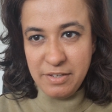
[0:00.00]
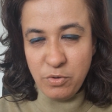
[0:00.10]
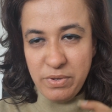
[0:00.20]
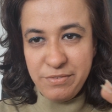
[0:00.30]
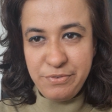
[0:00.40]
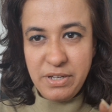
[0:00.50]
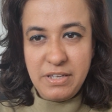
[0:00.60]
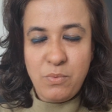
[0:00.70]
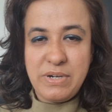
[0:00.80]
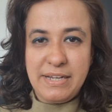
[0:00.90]
Going
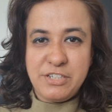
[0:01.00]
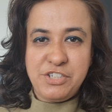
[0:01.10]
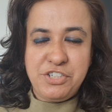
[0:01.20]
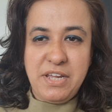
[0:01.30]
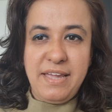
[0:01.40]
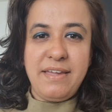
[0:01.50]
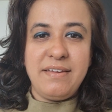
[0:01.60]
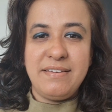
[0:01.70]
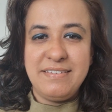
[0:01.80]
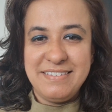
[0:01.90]
further, I would like to
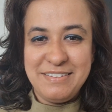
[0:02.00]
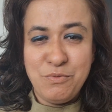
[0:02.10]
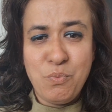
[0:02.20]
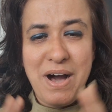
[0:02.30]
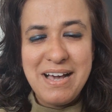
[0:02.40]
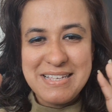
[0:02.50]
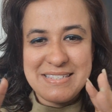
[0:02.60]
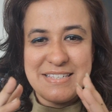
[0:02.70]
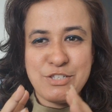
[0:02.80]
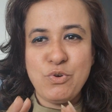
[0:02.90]
share, why is
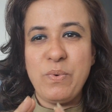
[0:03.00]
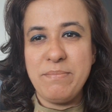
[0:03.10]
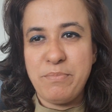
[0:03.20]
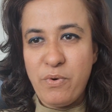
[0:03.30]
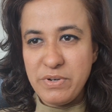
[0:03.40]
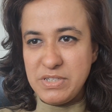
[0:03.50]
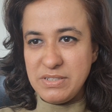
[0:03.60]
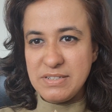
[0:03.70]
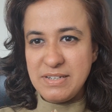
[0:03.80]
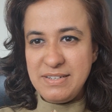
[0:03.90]
this so
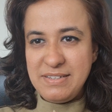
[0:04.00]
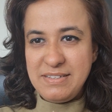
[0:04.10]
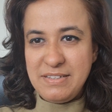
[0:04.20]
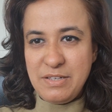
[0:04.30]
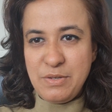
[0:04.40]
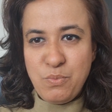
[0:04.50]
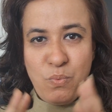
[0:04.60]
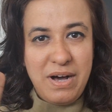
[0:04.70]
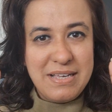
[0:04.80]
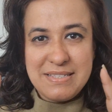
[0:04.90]
important?
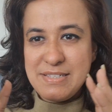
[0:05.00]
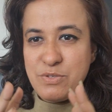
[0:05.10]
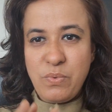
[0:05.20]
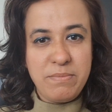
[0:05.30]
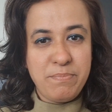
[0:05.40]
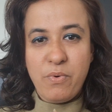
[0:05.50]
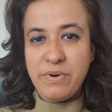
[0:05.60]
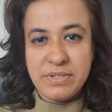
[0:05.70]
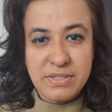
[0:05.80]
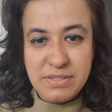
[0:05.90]
Why is this so
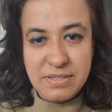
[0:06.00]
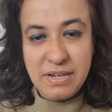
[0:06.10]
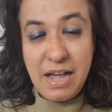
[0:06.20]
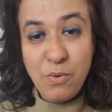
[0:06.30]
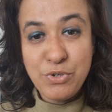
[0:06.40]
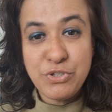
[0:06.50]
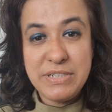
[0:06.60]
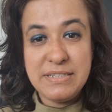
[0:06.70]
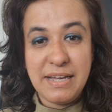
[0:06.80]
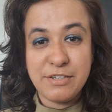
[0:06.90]
important? I would
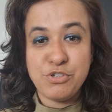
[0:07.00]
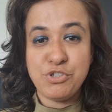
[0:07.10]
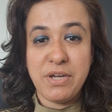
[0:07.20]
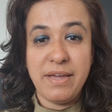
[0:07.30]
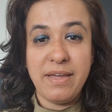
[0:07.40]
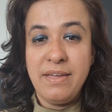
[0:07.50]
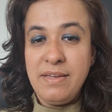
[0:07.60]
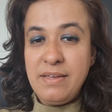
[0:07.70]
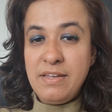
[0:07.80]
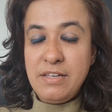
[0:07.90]
really like to share
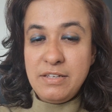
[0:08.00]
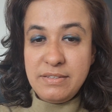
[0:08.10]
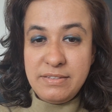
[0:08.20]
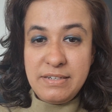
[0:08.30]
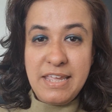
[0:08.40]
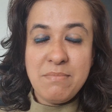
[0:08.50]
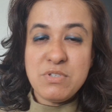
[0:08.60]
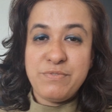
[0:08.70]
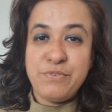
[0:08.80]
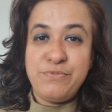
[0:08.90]
the names
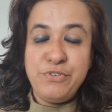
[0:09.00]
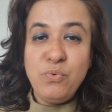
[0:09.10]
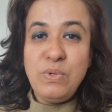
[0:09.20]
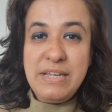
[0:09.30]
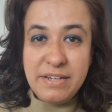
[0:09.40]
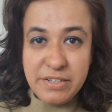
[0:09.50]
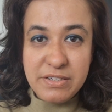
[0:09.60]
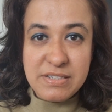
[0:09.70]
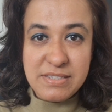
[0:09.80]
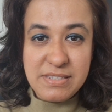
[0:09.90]
of a few
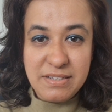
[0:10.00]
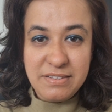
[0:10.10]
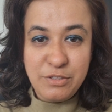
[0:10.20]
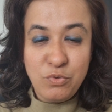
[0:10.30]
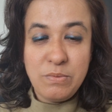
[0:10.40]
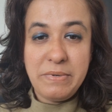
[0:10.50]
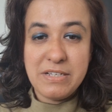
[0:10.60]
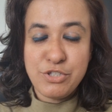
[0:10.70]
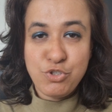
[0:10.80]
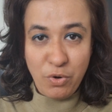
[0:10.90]
leaders. You will be
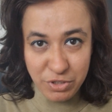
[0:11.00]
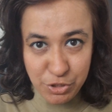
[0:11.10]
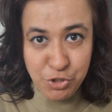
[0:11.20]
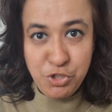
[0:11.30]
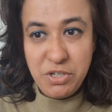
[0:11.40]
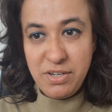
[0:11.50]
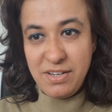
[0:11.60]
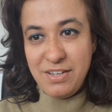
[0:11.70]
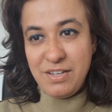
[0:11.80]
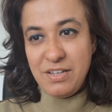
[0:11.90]
astonished
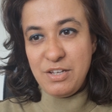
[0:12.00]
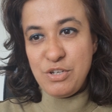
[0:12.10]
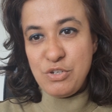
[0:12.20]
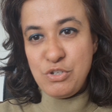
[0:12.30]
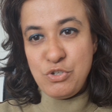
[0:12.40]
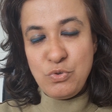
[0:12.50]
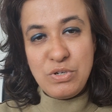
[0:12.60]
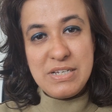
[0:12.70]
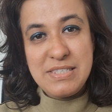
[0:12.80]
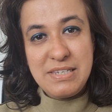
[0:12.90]
to
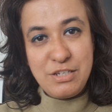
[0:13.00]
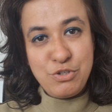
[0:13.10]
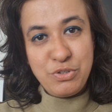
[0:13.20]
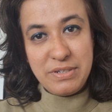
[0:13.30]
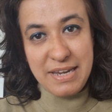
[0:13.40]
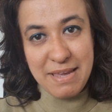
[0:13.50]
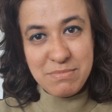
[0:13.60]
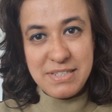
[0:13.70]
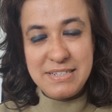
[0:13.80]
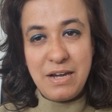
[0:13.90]
listen to the
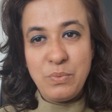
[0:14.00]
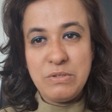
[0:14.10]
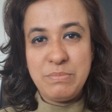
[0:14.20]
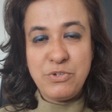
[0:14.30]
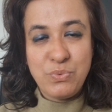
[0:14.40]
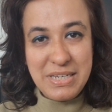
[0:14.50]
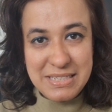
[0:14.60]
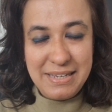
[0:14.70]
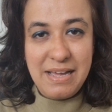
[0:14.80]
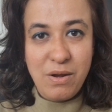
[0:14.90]
names that I will be
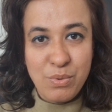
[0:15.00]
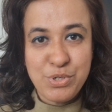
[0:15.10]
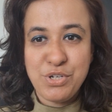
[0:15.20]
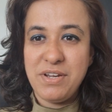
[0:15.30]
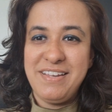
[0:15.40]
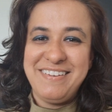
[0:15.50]
reading out,